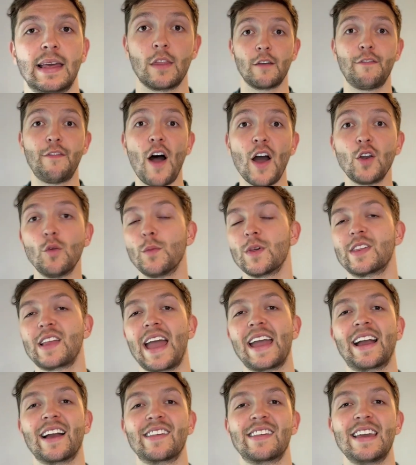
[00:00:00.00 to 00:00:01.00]
The final
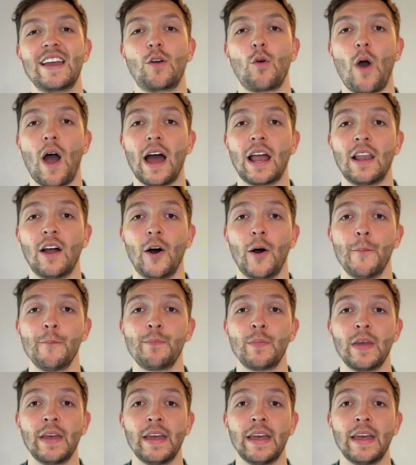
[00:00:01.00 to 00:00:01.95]
mistake I see quite a lot